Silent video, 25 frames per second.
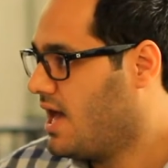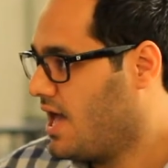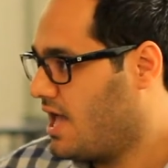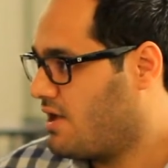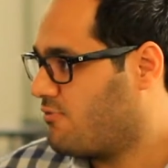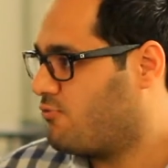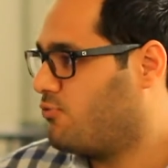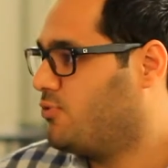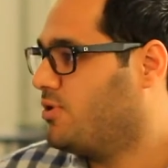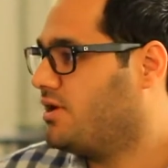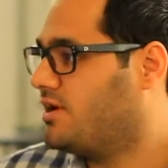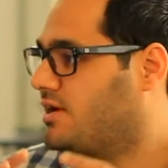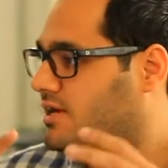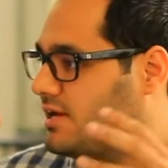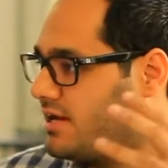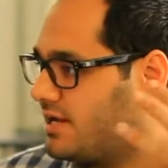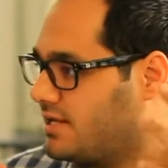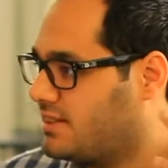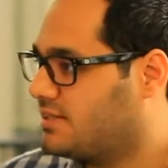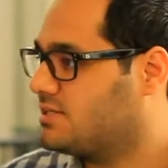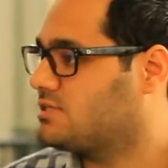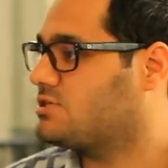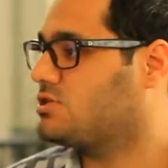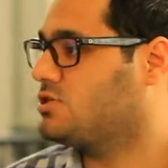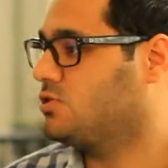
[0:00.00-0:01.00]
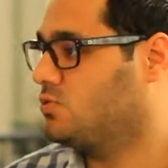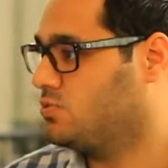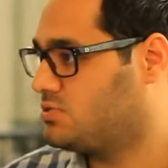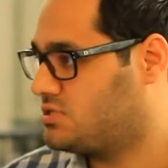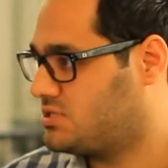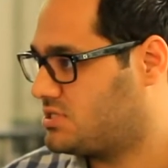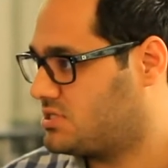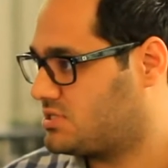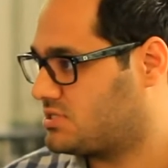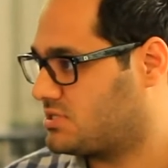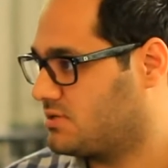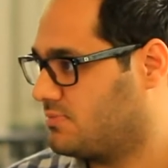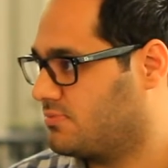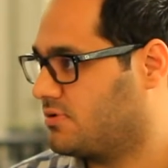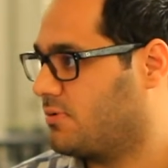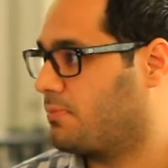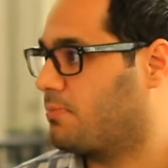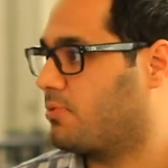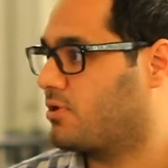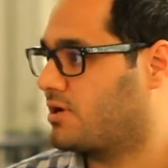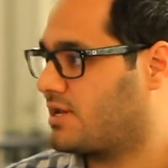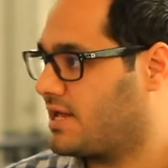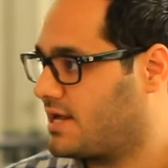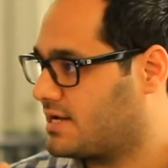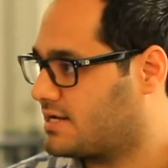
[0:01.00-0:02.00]
If we create this huge system to
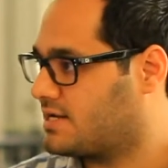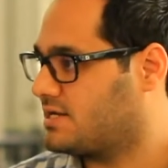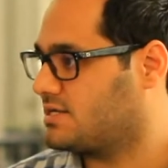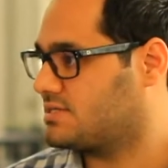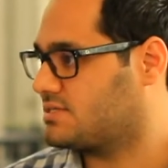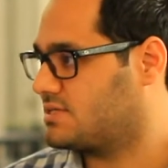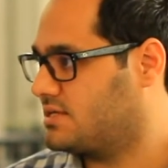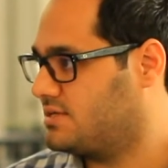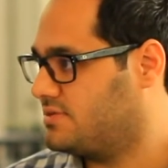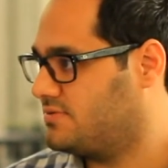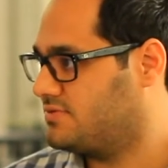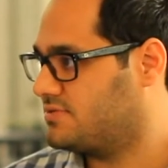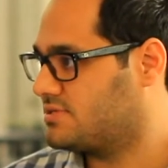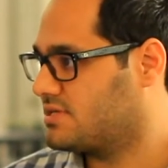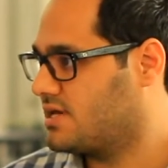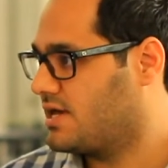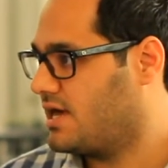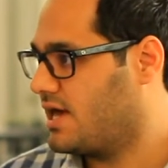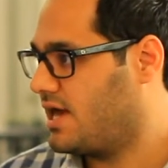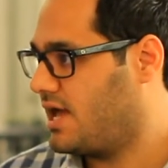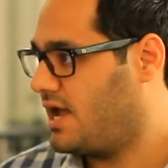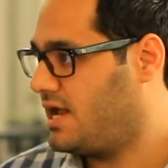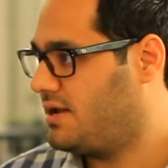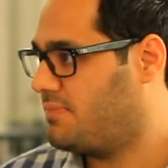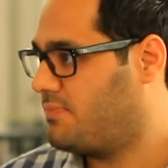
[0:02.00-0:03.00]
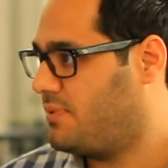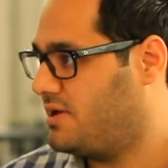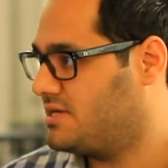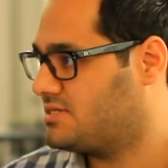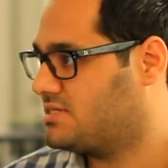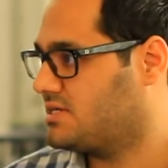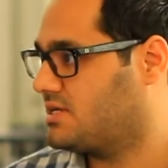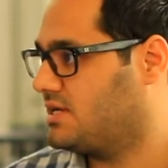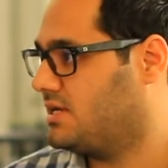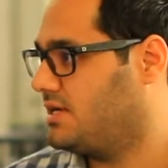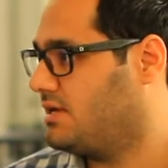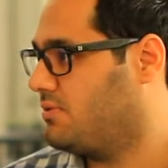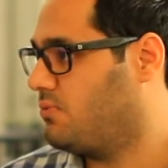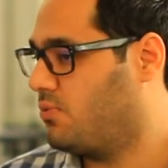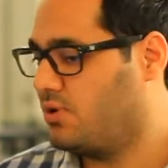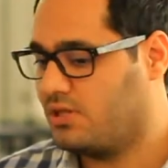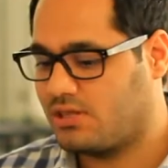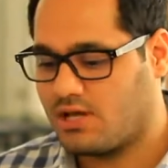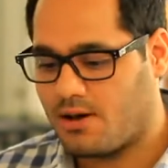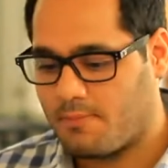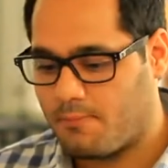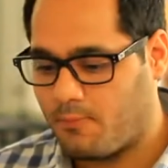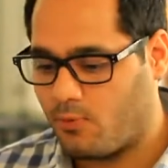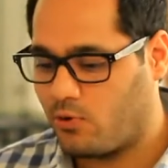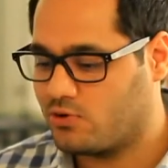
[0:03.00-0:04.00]
protect ourselves, it basically, with
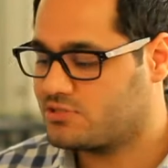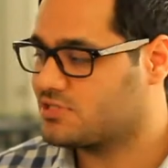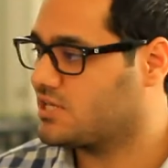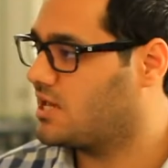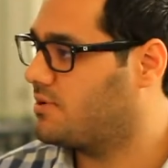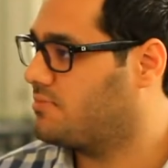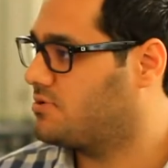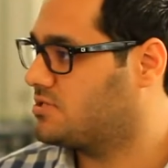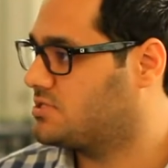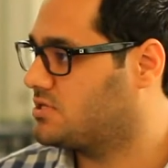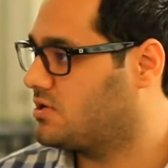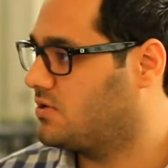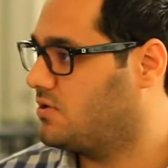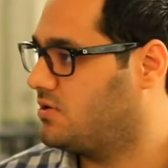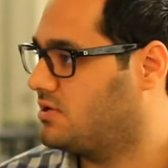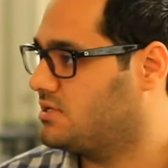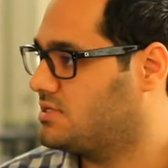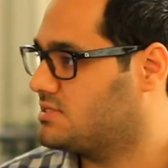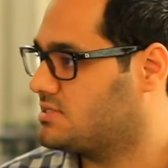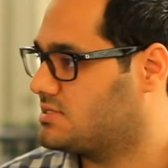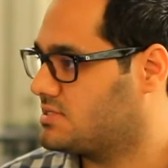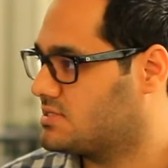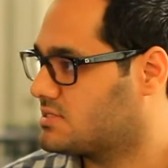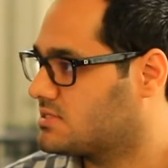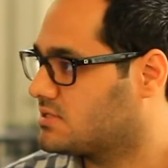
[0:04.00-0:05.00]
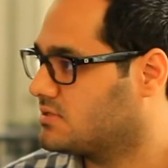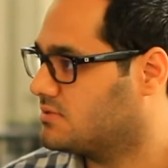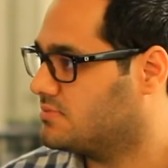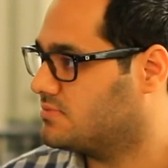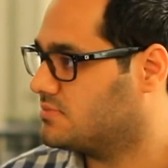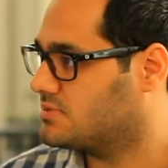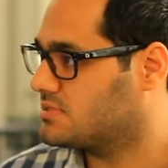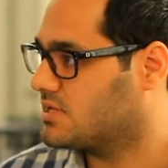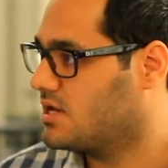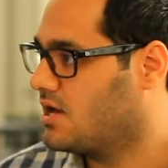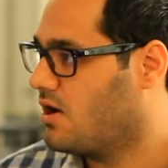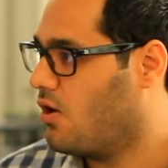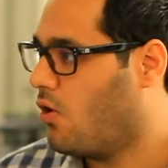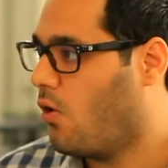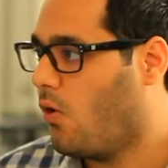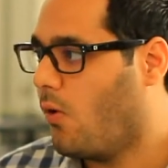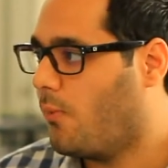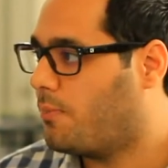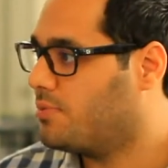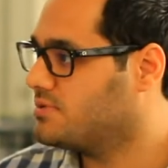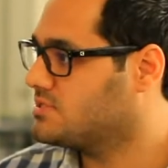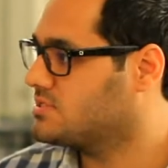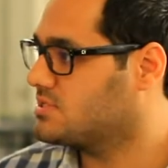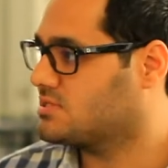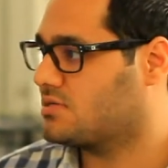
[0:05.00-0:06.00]
our poor cybersecurity systems,
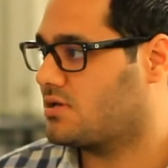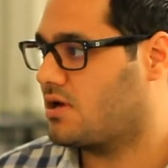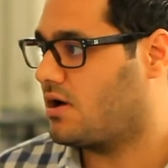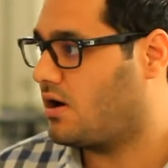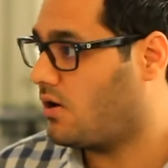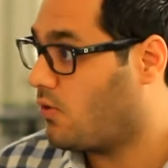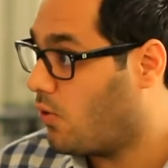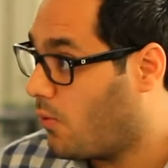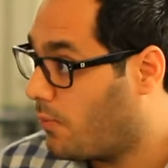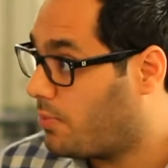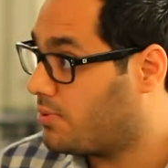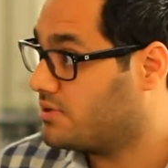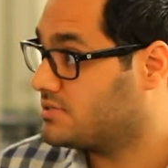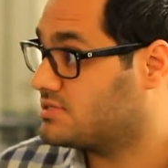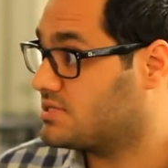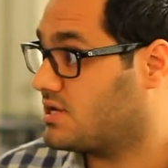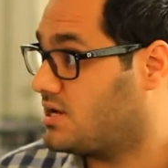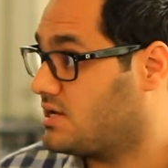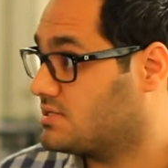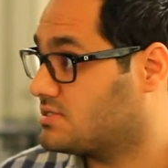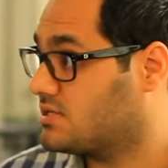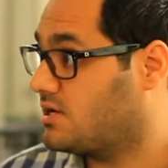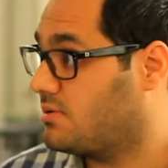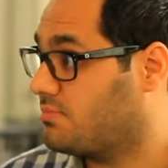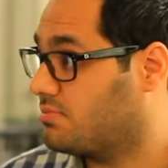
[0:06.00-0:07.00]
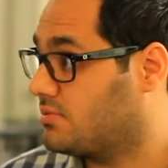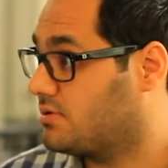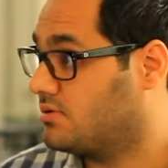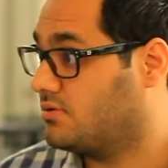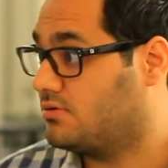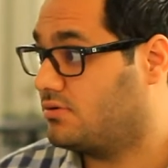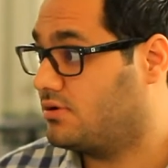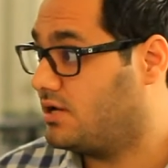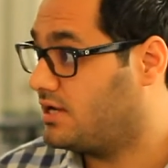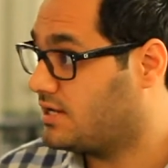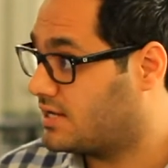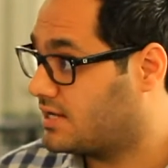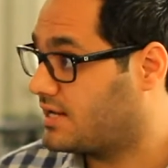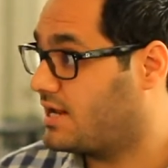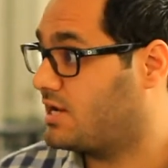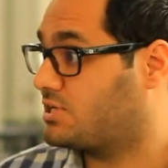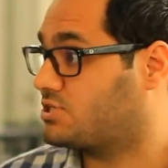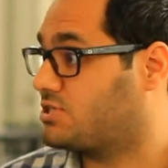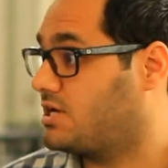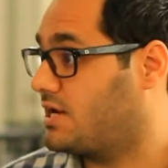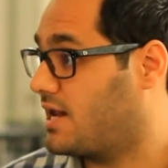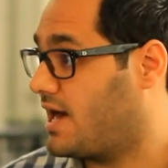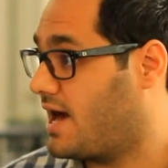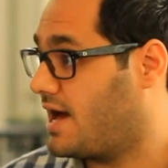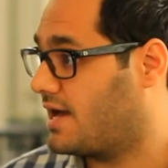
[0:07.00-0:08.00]
opens us up to
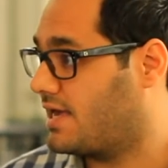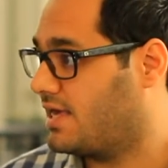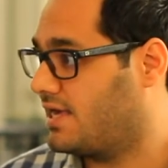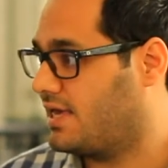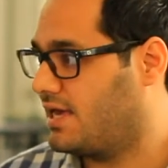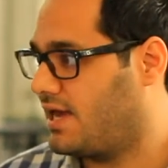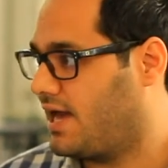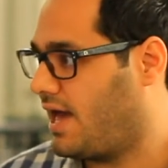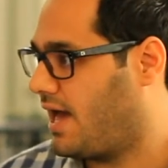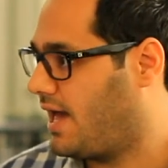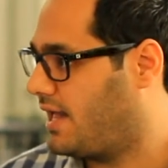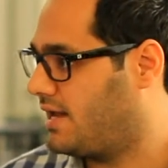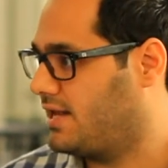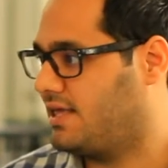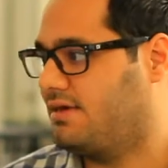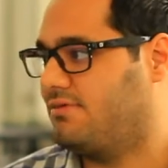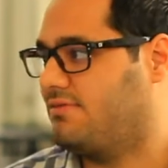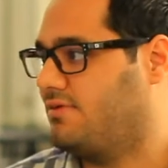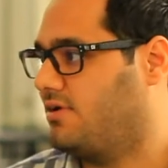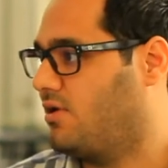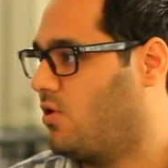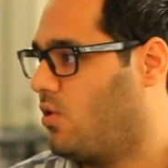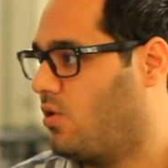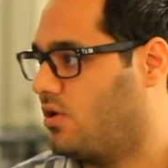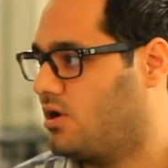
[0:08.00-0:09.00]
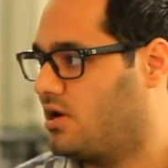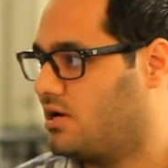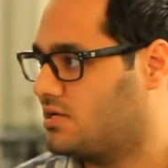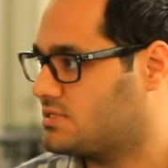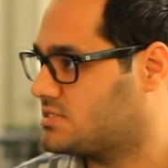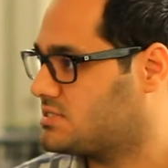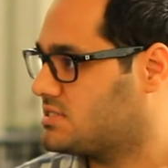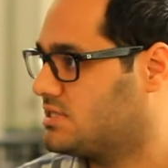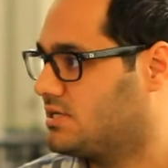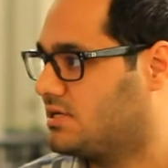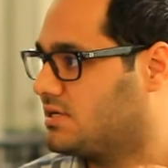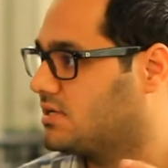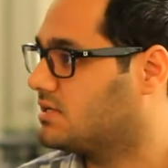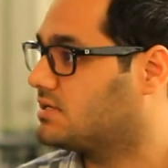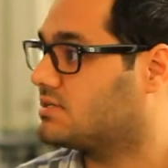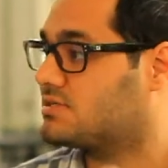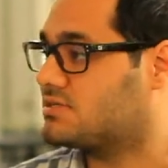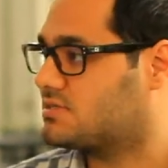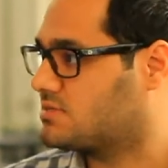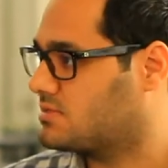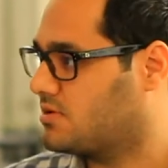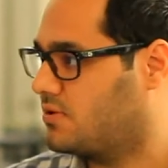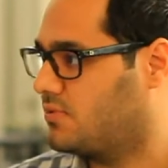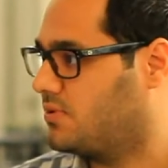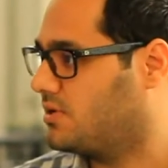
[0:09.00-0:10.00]
international hacking and giving all our
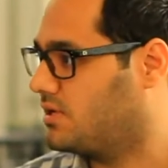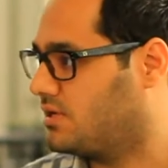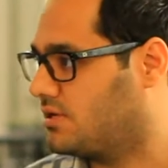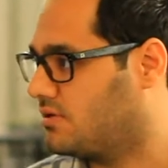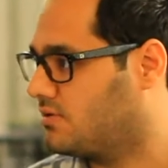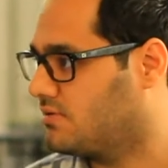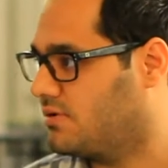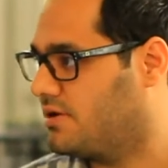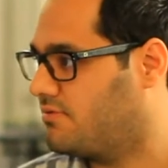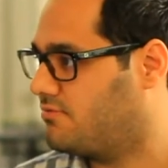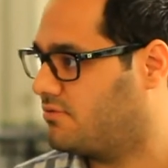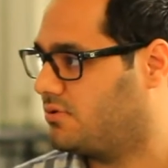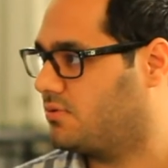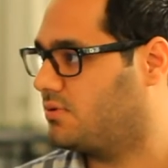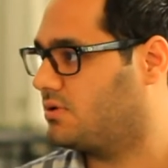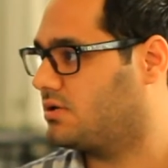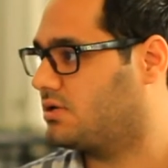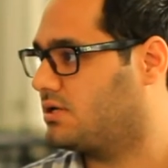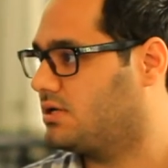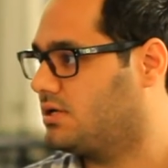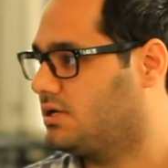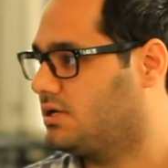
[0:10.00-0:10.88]
secrets away to everyone.